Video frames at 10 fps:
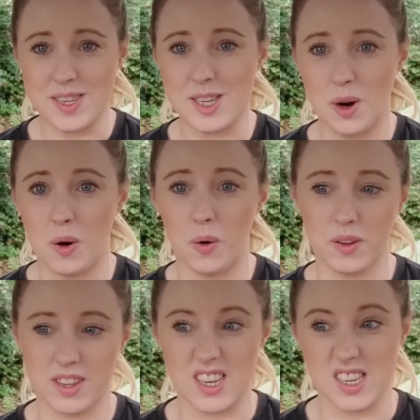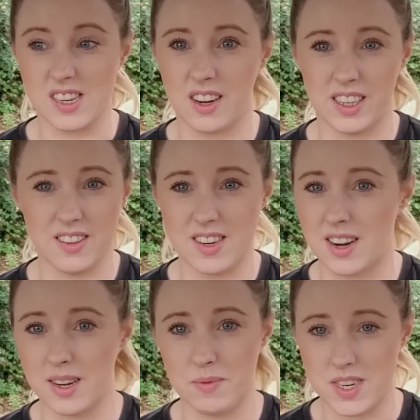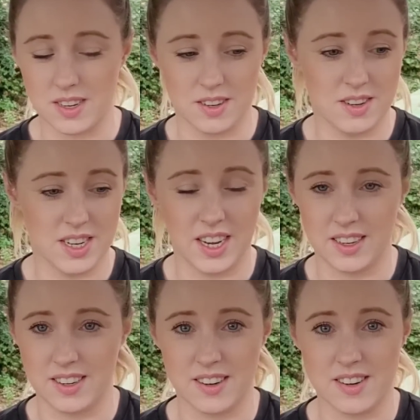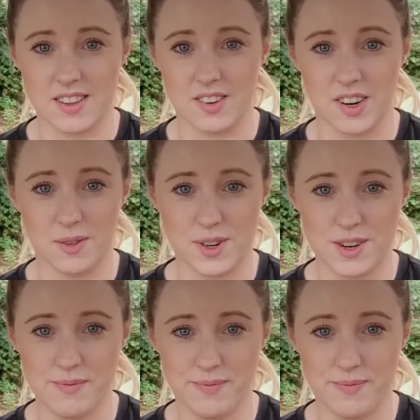So this is kind of the time to get it into the ground.